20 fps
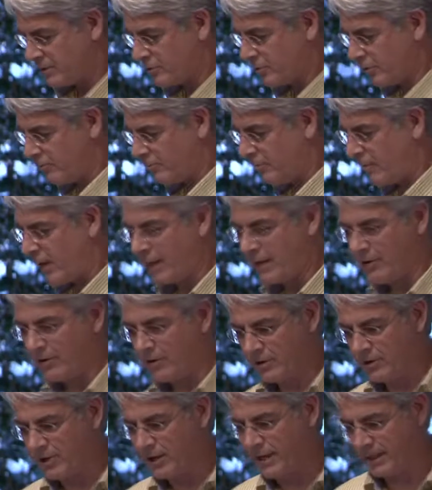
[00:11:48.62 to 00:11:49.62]
sort of
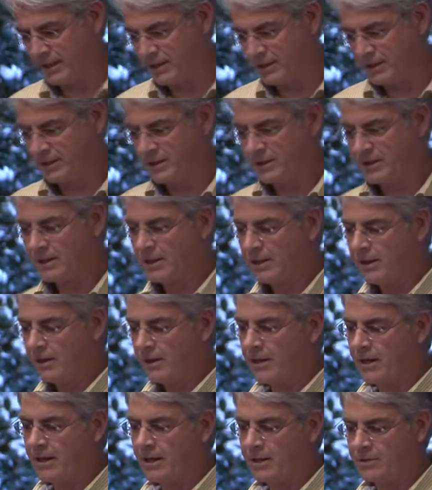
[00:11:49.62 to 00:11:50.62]
micro-connections
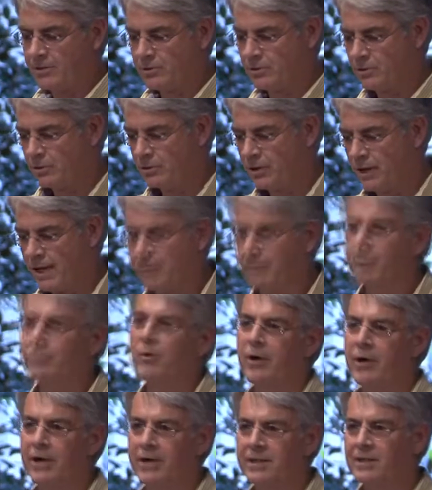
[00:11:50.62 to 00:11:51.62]
to labor
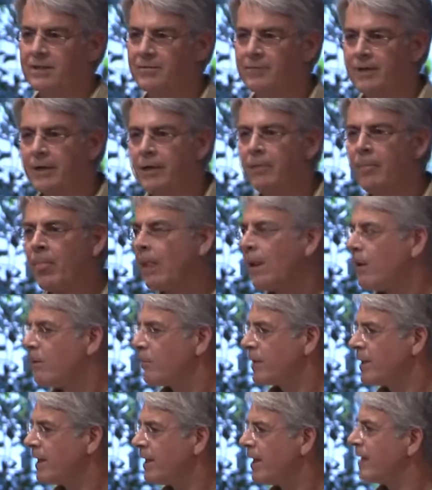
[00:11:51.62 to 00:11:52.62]
productivity.
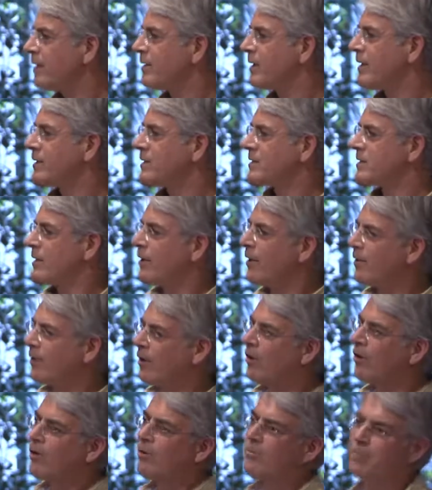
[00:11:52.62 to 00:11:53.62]
But then out there's another
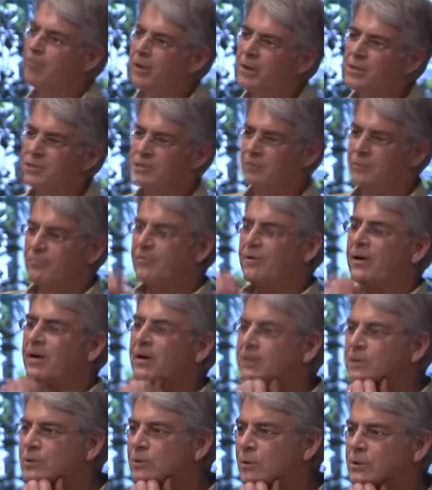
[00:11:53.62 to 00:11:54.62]
whole bunch
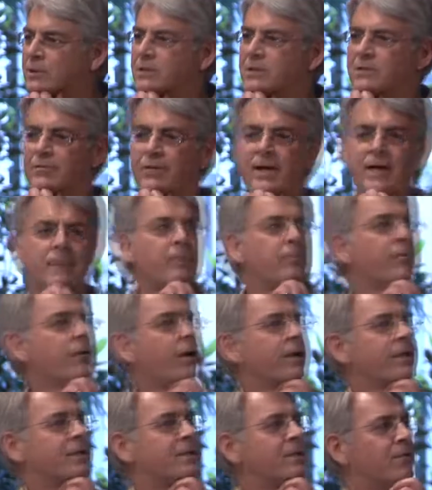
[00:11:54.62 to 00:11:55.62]
of sources of labor
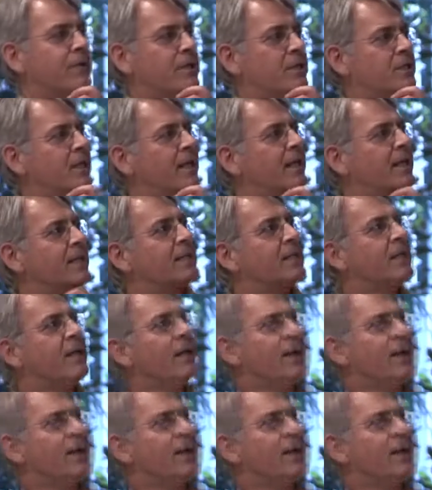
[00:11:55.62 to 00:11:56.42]
productivity change,